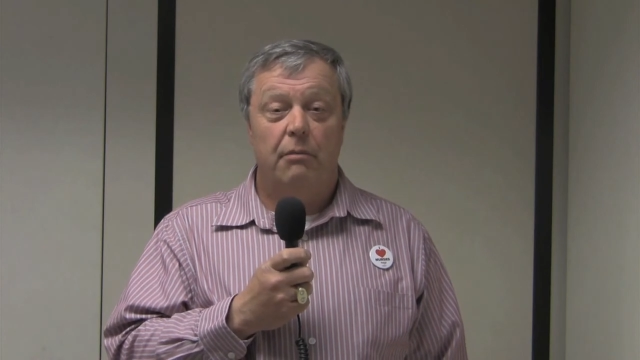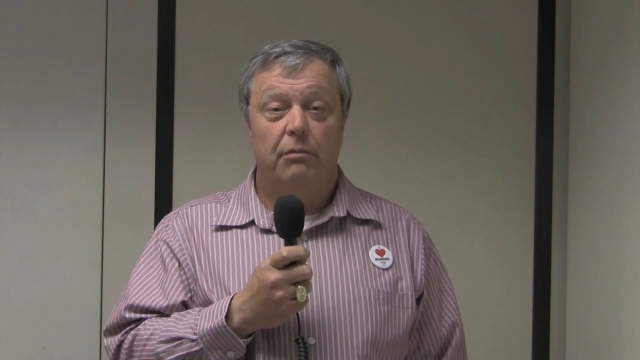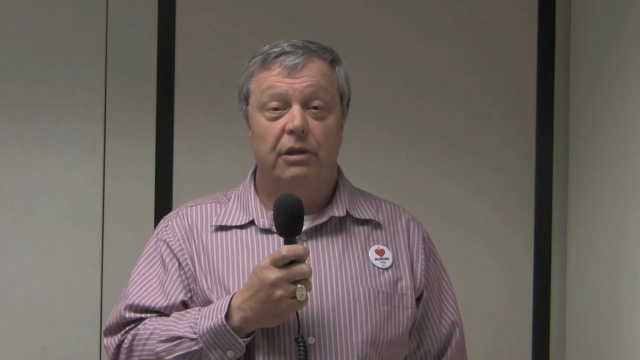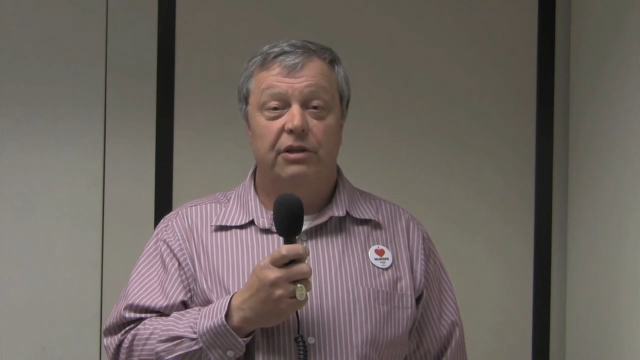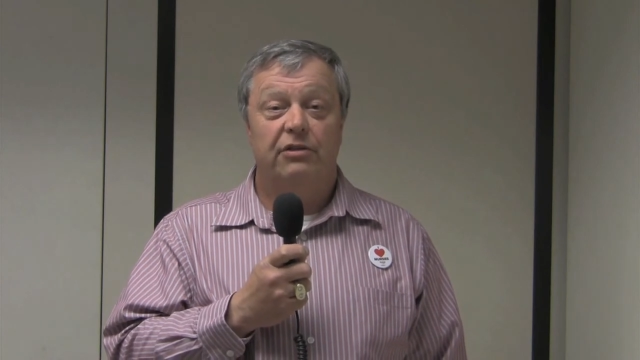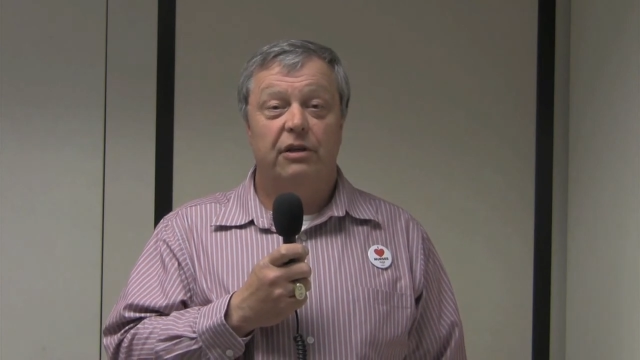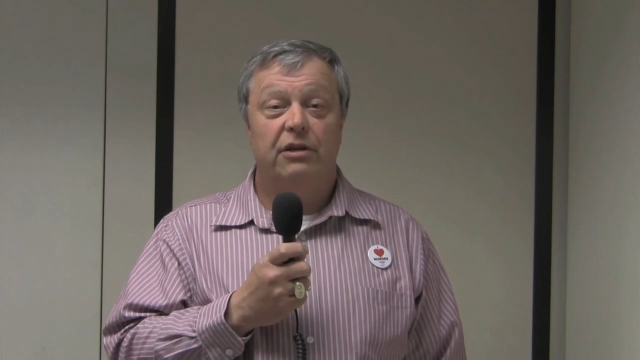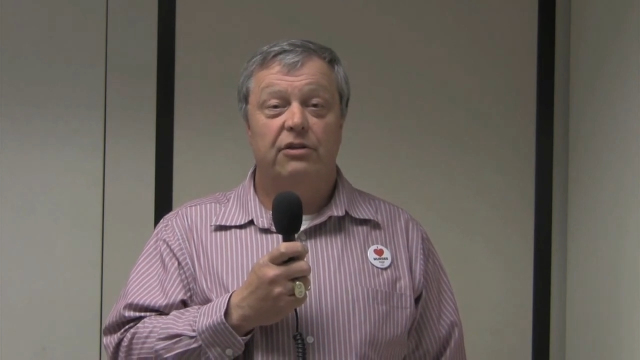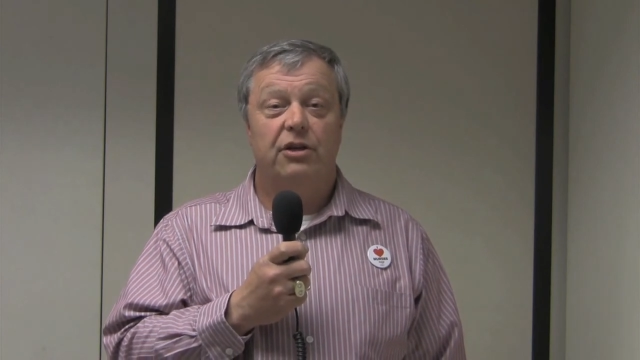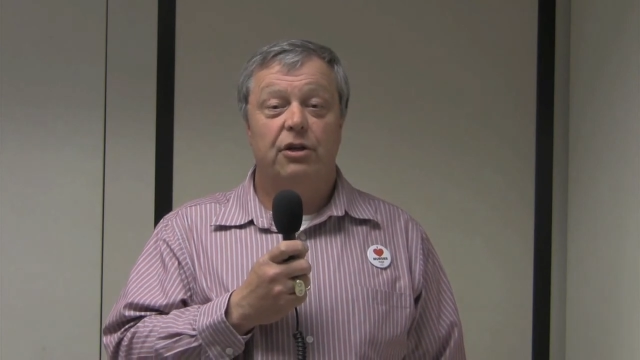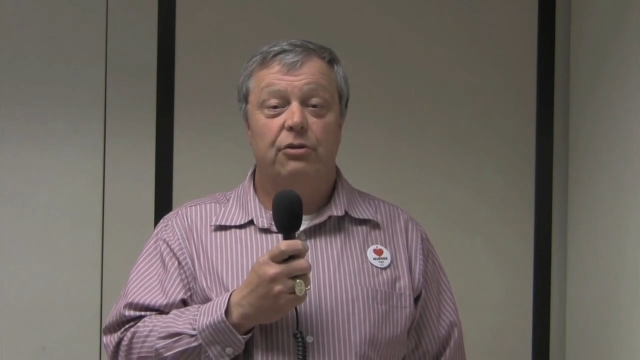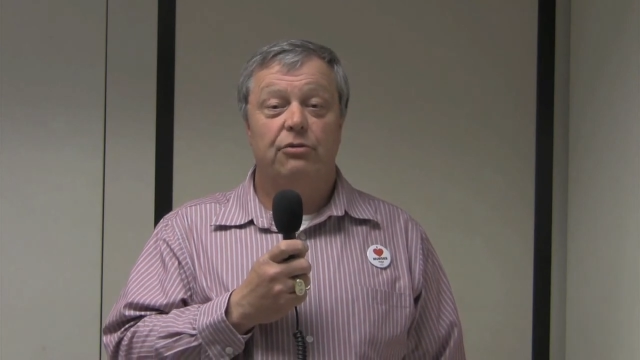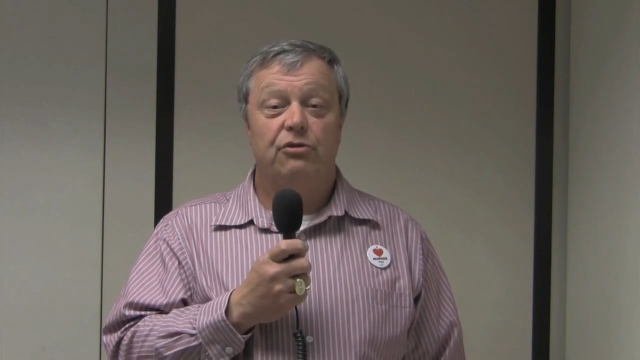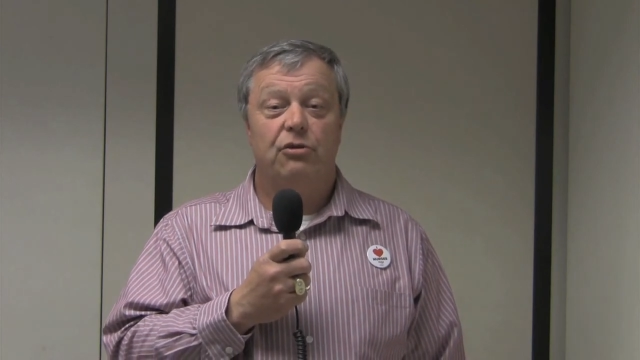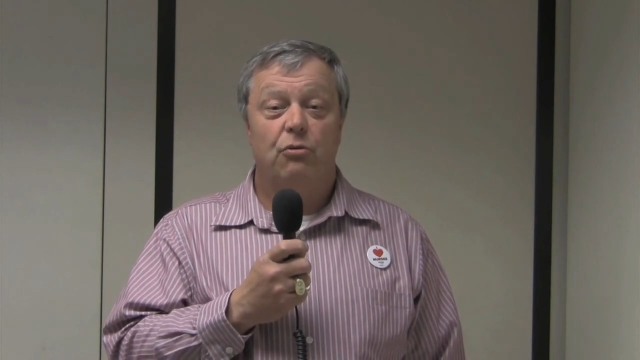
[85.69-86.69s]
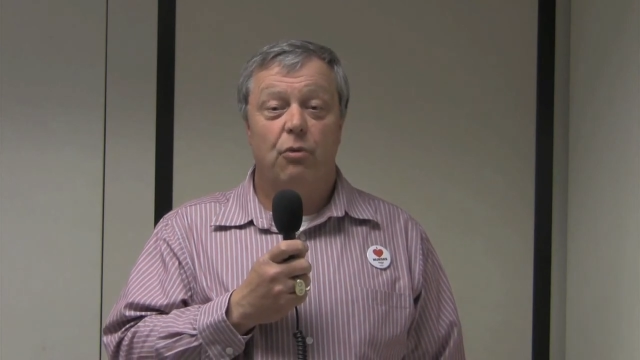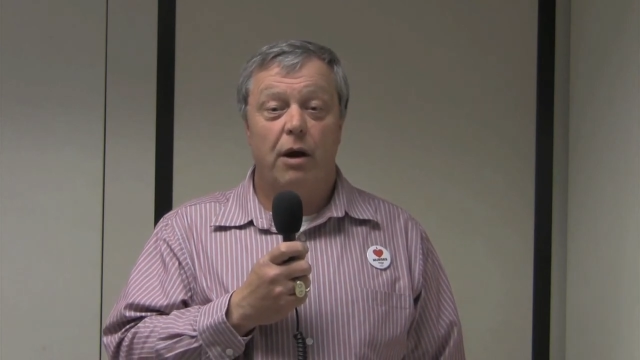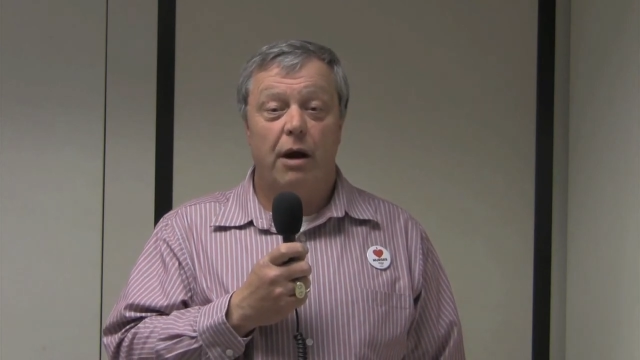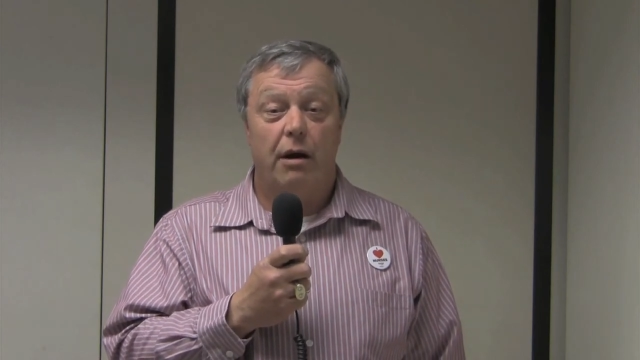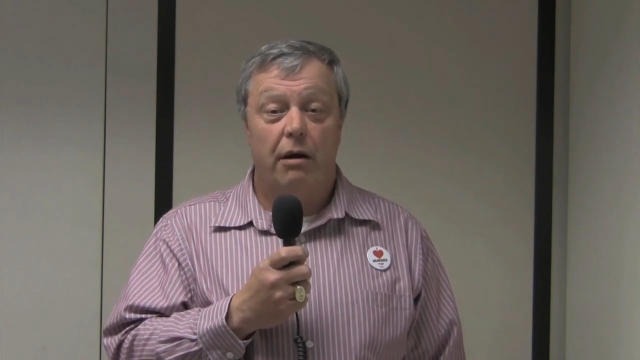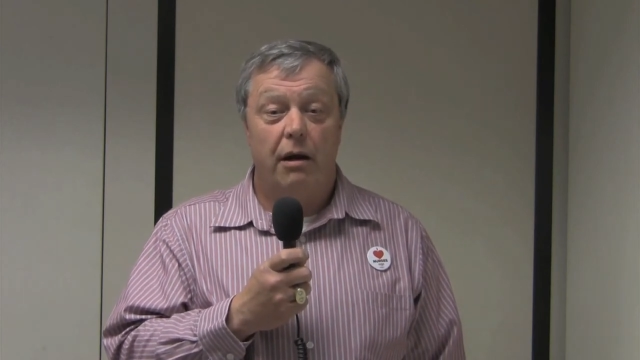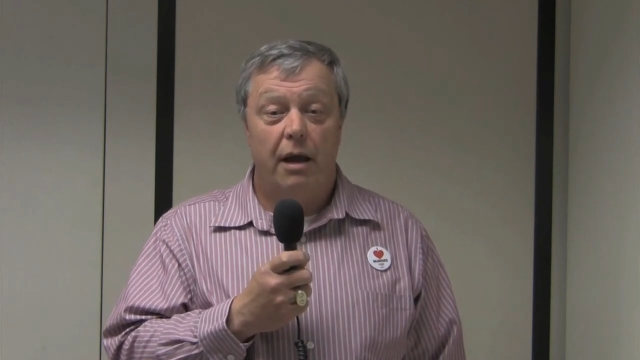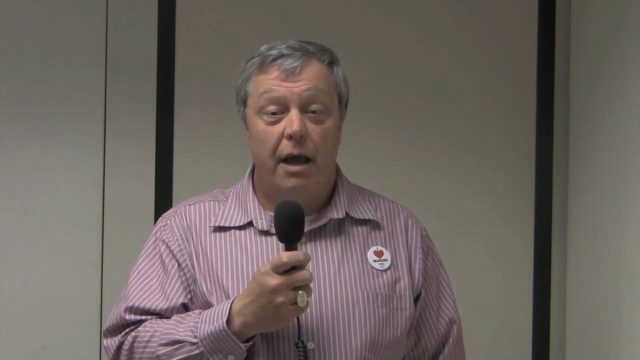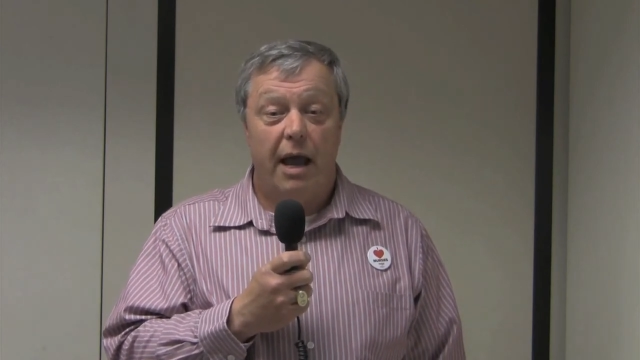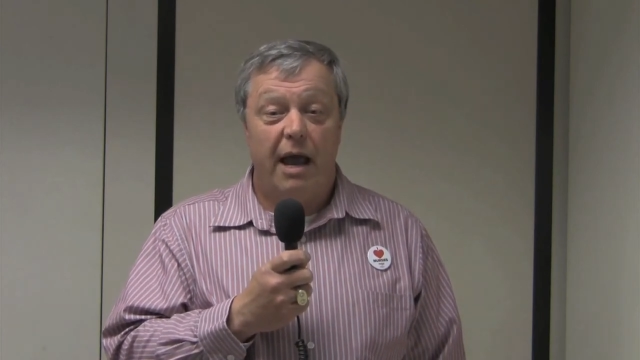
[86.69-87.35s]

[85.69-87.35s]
Please continue to wear